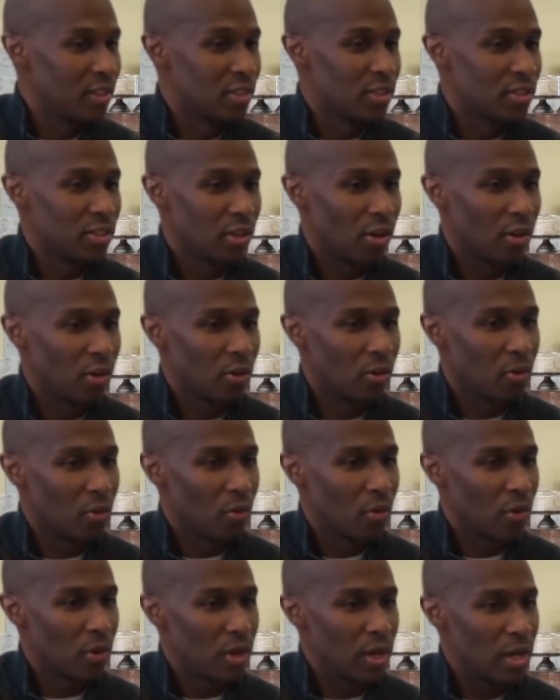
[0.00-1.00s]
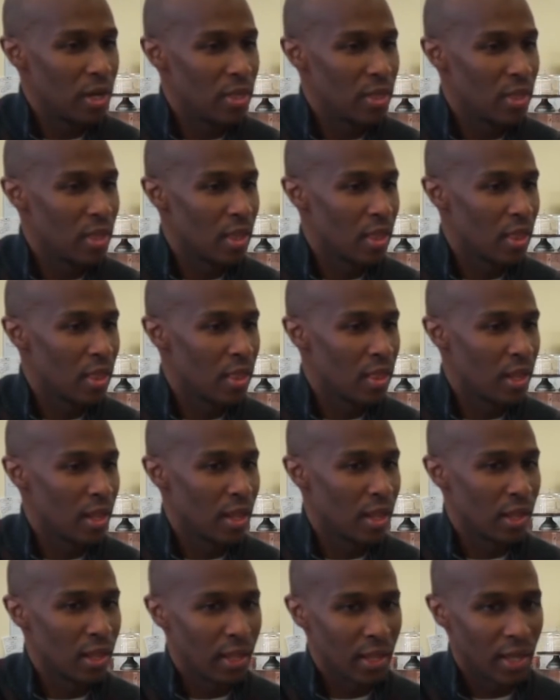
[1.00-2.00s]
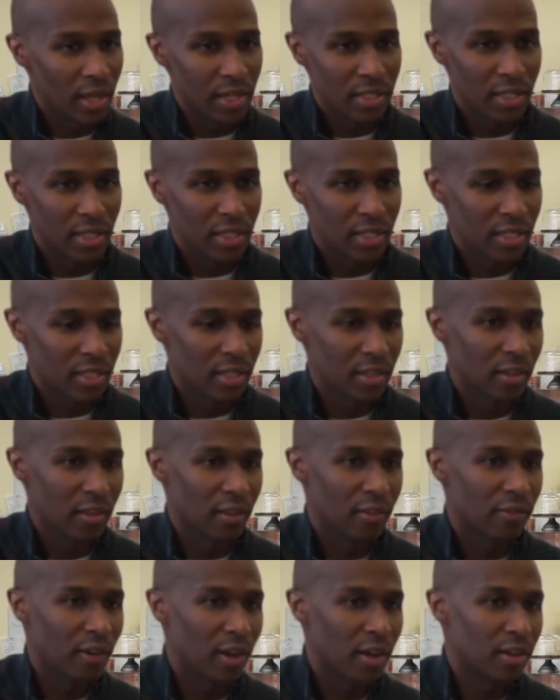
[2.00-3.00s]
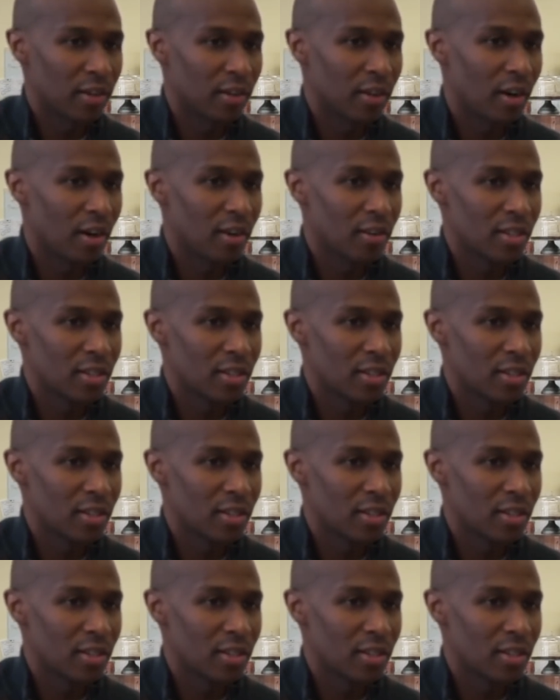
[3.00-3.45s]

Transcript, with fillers: So in the latest edition of the final call,